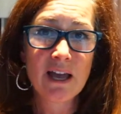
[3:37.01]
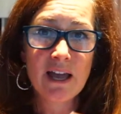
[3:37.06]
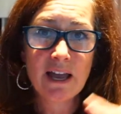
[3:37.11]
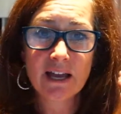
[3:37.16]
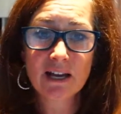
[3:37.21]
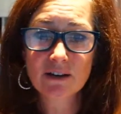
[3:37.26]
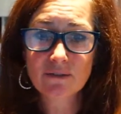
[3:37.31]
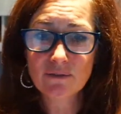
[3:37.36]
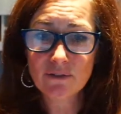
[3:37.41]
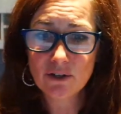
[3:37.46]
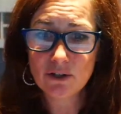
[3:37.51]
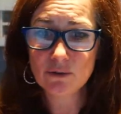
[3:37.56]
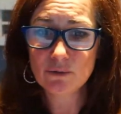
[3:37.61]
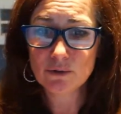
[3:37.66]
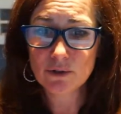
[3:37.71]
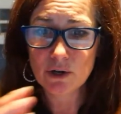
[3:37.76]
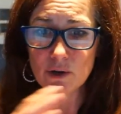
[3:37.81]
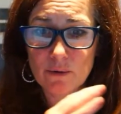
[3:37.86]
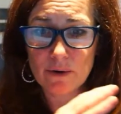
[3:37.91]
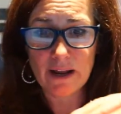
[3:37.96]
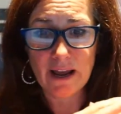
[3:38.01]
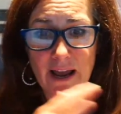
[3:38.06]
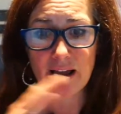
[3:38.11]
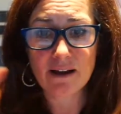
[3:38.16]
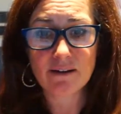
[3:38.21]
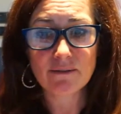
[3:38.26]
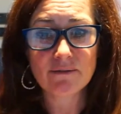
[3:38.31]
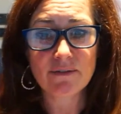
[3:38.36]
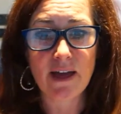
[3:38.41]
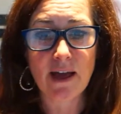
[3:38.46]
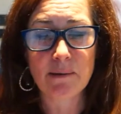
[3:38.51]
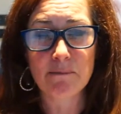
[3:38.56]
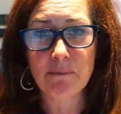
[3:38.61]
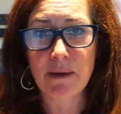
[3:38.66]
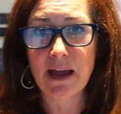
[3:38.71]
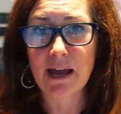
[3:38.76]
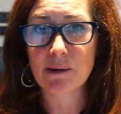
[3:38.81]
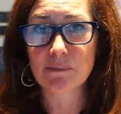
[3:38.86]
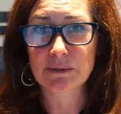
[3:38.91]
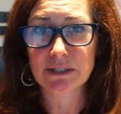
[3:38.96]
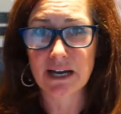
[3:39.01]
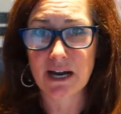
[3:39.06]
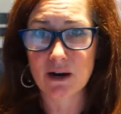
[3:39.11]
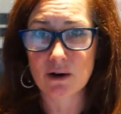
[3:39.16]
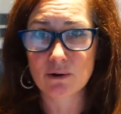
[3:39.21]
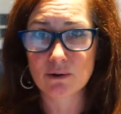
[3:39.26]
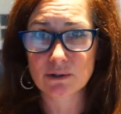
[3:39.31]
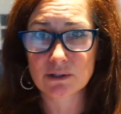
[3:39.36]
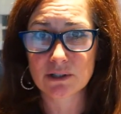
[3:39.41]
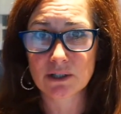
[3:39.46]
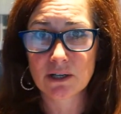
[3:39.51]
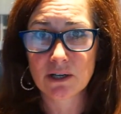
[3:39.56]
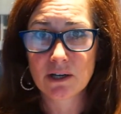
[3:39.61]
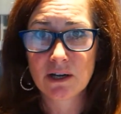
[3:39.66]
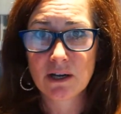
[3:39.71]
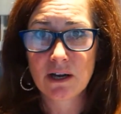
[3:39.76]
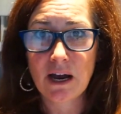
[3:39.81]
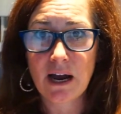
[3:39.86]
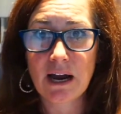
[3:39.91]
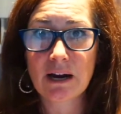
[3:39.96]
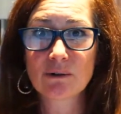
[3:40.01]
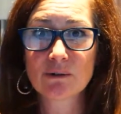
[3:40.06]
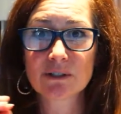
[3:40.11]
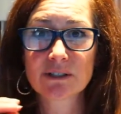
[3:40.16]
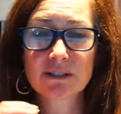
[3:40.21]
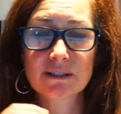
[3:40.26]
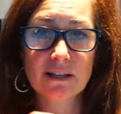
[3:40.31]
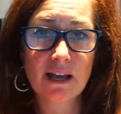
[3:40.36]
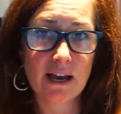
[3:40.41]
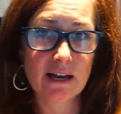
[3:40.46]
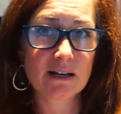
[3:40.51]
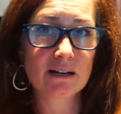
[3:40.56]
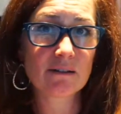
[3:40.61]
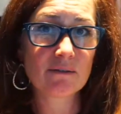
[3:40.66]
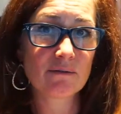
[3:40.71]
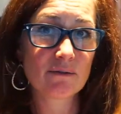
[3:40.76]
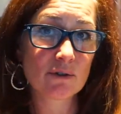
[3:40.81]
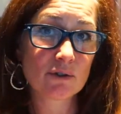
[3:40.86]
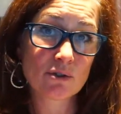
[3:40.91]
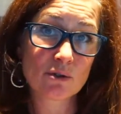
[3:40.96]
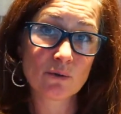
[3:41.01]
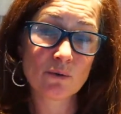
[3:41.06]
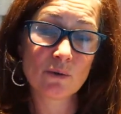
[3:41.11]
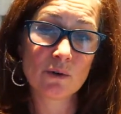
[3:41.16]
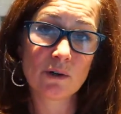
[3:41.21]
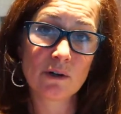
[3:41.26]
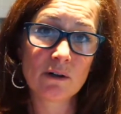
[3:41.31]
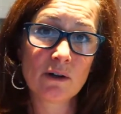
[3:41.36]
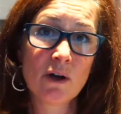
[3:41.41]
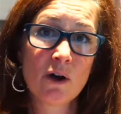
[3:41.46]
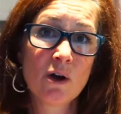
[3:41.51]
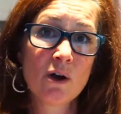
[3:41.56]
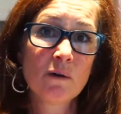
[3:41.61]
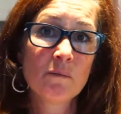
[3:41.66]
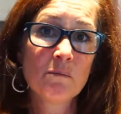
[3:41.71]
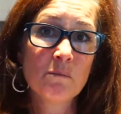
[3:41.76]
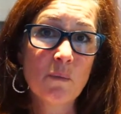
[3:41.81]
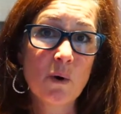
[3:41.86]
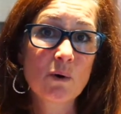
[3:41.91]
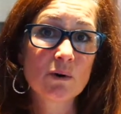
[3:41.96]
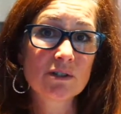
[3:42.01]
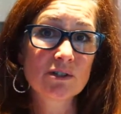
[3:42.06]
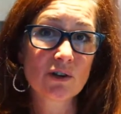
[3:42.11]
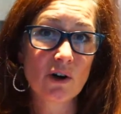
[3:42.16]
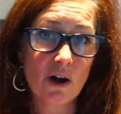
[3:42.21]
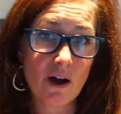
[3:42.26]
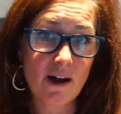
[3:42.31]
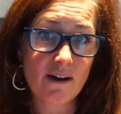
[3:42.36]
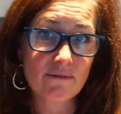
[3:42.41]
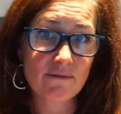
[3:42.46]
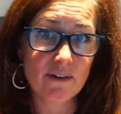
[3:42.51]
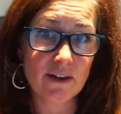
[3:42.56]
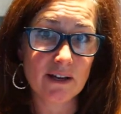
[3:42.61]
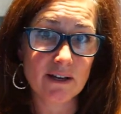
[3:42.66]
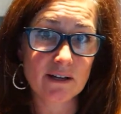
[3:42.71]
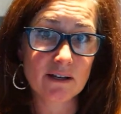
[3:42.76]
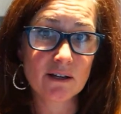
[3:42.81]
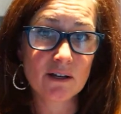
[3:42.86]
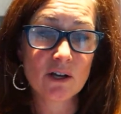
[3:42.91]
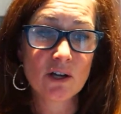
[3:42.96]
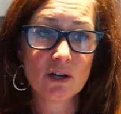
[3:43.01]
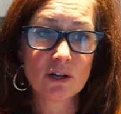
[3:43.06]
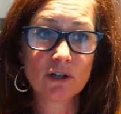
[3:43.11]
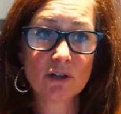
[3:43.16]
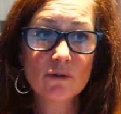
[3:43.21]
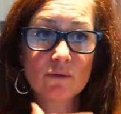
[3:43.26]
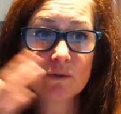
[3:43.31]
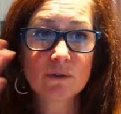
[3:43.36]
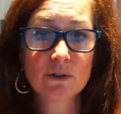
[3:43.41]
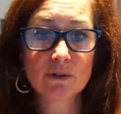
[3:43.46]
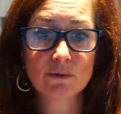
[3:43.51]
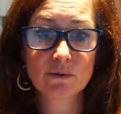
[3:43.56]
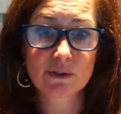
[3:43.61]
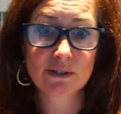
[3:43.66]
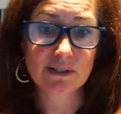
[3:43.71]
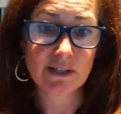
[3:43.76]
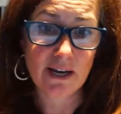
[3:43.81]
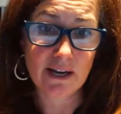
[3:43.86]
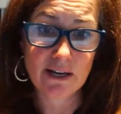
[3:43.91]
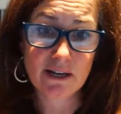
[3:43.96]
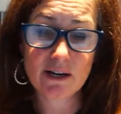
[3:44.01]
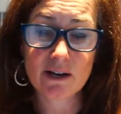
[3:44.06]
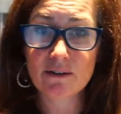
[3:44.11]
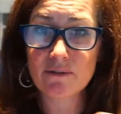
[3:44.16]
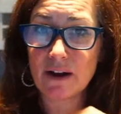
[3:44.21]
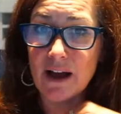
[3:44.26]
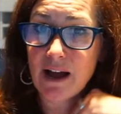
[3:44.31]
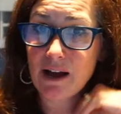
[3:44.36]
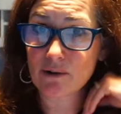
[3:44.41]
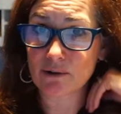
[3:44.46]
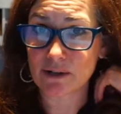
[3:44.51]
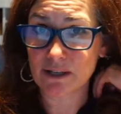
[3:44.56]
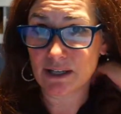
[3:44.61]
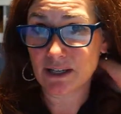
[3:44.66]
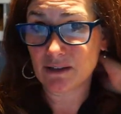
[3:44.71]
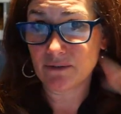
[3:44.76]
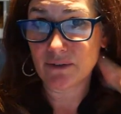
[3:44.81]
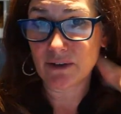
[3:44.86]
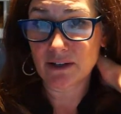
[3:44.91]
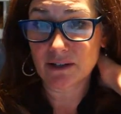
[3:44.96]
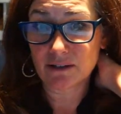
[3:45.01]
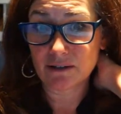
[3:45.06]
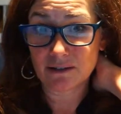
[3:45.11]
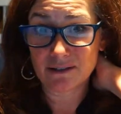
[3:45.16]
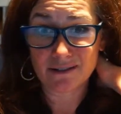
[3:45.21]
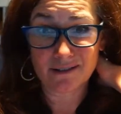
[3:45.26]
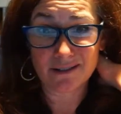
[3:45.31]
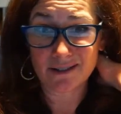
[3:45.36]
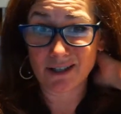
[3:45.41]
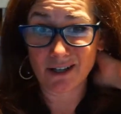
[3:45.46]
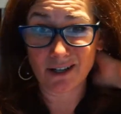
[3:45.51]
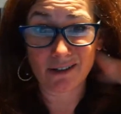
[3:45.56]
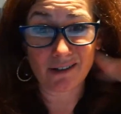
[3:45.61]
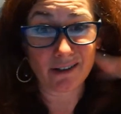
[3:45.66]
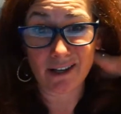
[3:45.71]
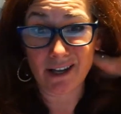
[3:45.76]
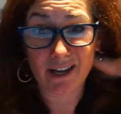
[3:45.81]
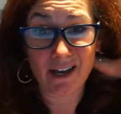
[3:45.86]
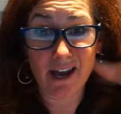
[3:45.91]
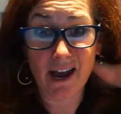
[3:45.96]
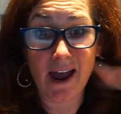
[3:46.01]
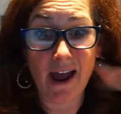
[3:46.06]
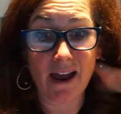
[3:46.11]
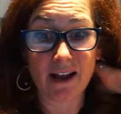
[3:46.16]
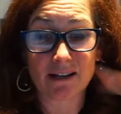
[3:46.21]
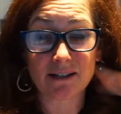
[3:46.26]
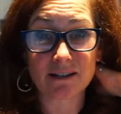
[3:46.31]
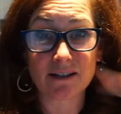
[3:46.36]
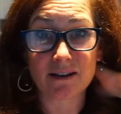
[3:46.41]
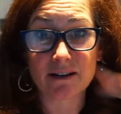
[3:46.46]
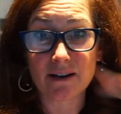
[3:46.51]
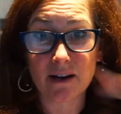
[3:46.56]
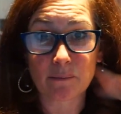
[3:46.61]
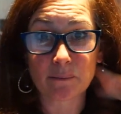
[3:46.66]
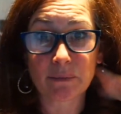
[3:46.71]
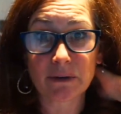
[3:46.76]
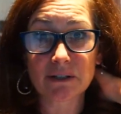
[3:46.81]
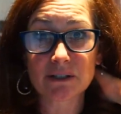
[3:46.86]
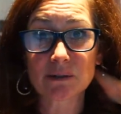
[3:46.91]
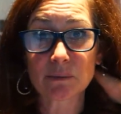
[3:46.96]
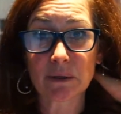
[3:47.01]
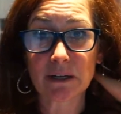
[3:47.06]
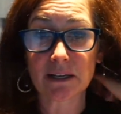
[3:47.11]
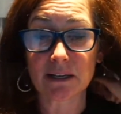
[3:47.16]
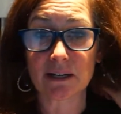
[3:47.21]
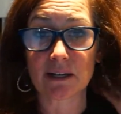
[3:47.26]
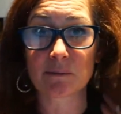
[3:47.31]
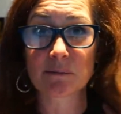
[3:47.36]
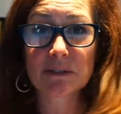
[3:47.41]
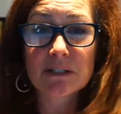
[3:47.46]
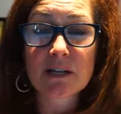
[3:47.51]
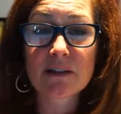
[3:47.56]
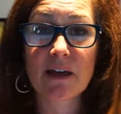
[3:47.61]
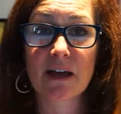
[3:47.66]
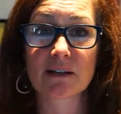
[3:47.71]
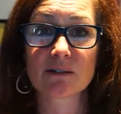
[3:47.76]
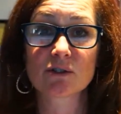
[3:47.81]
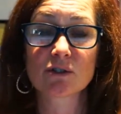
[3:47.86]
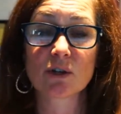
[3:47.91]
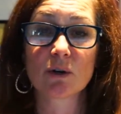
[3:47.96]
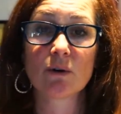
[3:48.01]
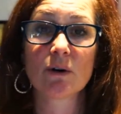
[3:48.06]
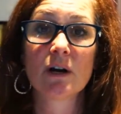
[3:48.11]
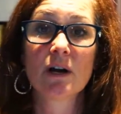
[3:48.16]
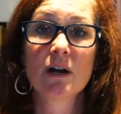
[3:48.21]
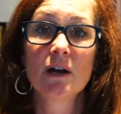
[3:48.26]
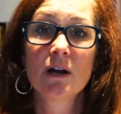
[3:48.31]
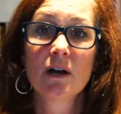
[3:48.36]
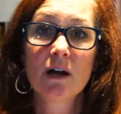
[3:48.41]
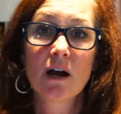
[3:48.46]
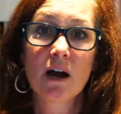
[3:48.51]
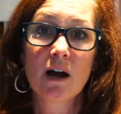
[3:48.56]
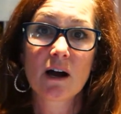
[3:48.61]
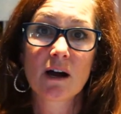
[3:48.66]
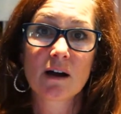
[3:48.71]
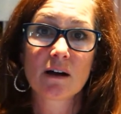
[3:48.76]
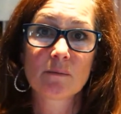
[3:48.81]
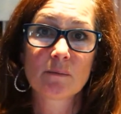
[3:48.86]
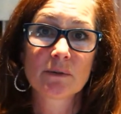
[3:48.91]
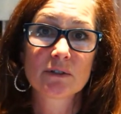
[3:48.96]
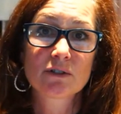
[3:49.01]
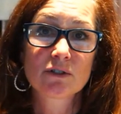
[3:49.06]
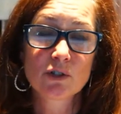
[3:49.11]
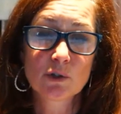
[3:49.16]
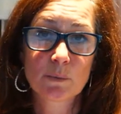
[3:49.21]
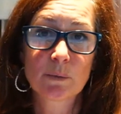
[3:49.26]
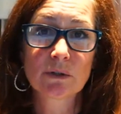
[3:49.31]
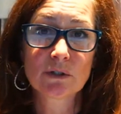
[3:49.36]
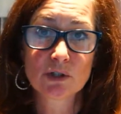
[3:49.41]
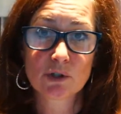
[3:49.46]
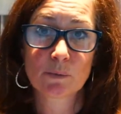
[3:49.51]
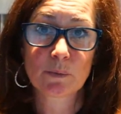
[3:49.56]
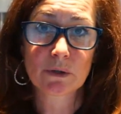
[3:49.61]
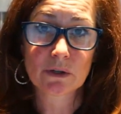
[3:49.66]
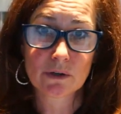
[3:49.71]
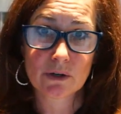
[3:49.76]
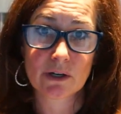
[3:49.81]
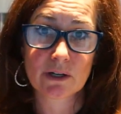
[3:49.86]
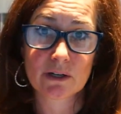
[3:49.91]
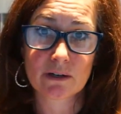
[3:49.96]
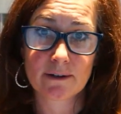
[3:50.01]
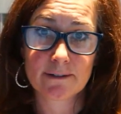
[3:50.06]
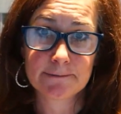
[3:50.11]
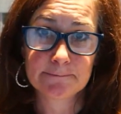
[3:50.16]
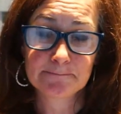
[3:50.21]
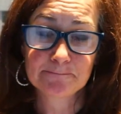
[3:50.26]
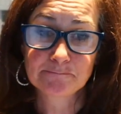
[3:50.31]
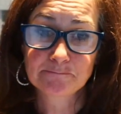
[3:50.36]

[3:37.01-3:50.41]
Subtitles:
And if you don't have that mapped out outside of the tool, most often you lose sight of how to even start looking at the numbers when it comes to that. So super super critical.